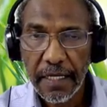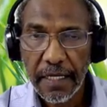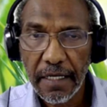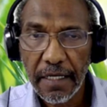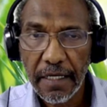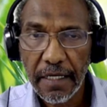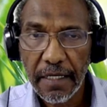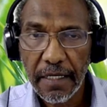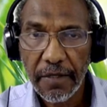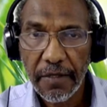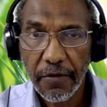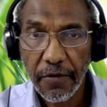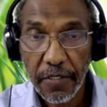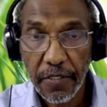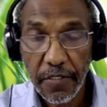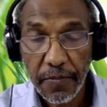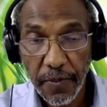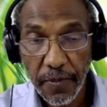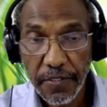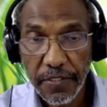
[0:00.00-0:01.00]
uh, or
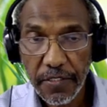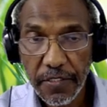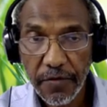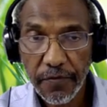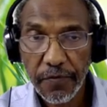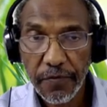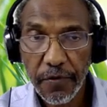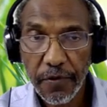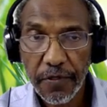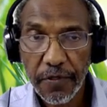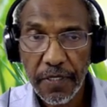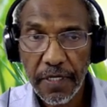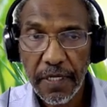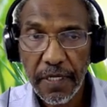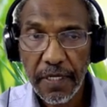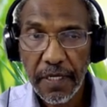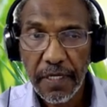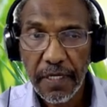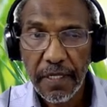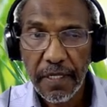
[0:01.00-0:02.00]
responses of four,
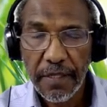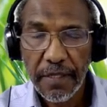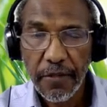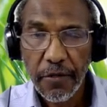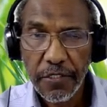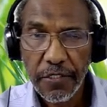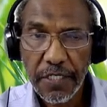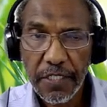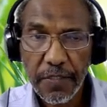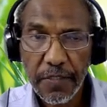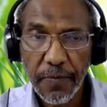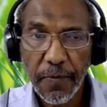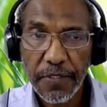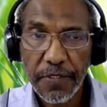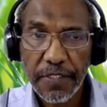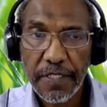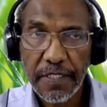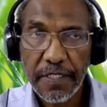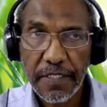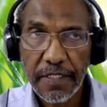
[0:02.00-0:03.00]
those
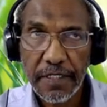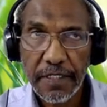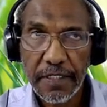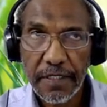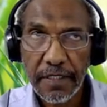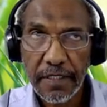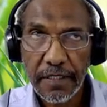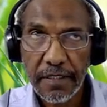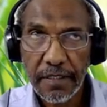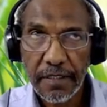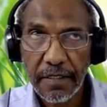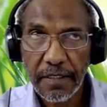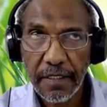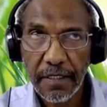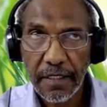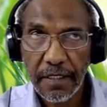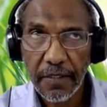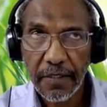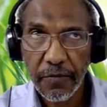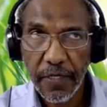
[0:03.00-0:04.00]
responses
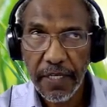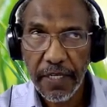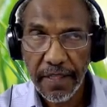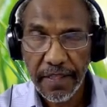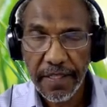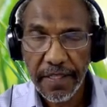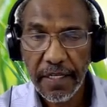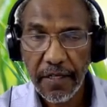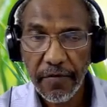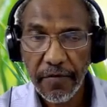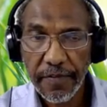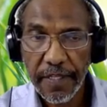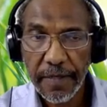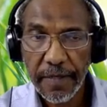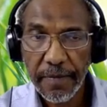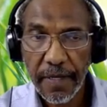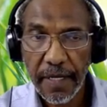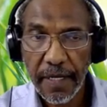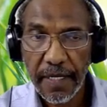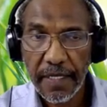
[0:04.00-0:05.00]
uh, we can think of
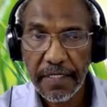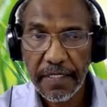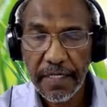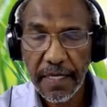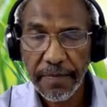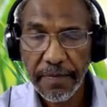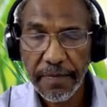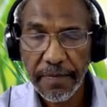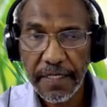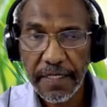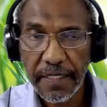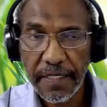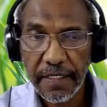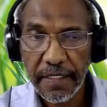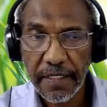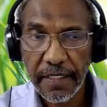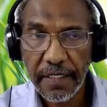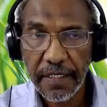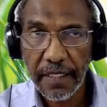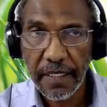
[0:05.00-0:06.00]
them as
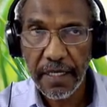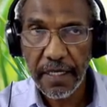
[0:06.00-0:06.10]
representing